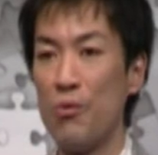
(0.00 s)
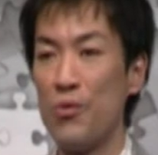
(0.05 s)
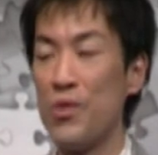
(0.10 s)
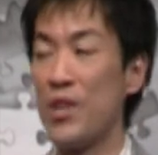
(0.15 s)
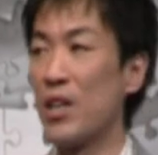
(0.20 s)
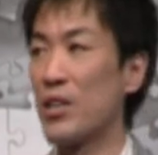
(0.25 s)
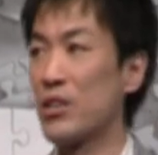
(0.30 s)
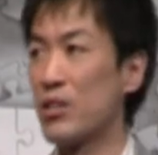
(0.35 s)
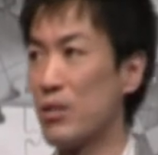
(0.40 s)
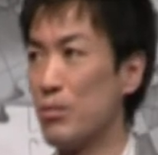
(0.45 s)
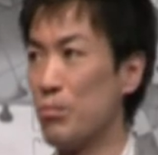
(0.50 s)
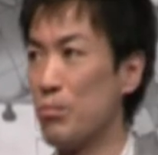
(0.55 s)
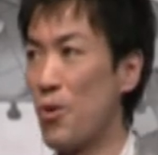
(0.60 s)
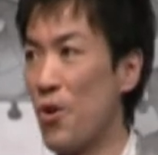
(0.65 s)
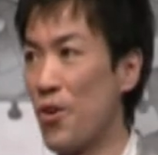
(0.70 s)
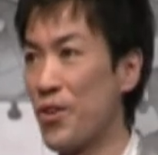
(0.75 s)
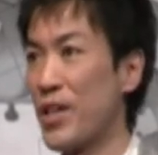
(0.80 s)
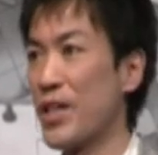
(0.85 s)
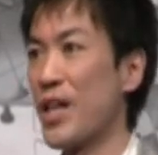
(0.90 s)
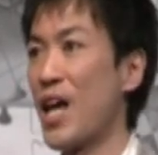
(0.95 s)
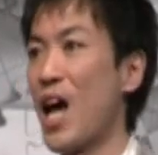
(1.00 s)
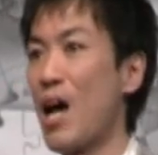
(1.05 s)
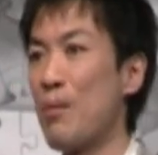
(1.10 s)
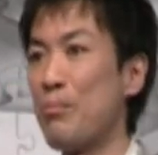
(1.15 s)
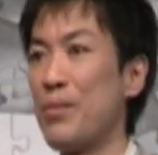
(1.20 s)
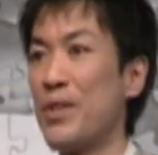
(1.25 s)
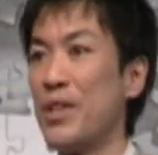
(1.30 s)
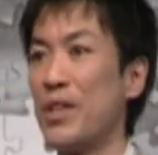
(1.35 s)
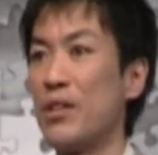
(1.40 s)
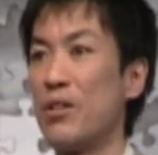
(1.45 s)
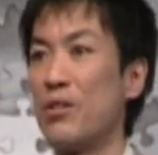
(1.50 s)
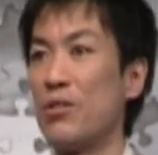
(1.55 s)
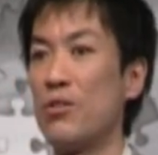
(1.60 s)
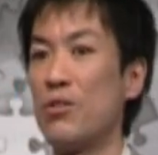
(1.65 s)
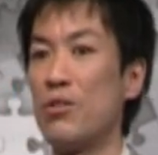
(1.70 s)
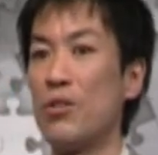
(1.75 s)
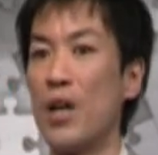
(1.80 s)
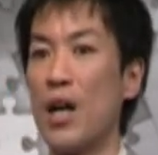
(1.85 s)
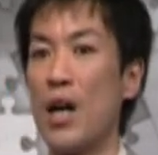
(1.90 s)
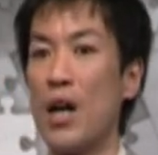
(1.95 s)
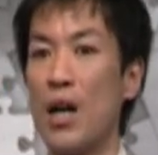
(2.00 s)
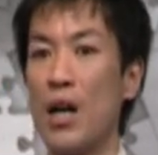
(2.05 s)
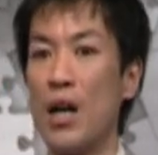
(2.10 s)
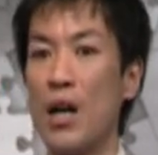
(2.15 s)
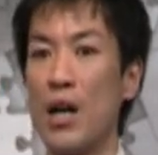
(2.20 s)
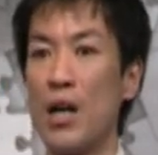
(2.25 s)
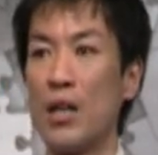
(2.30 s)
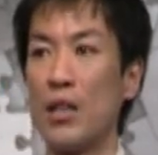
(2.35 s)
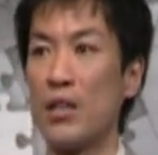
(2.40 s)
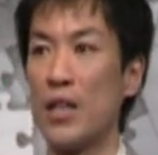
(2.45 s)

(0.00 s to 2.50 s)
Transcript: we are more than happy to, uh,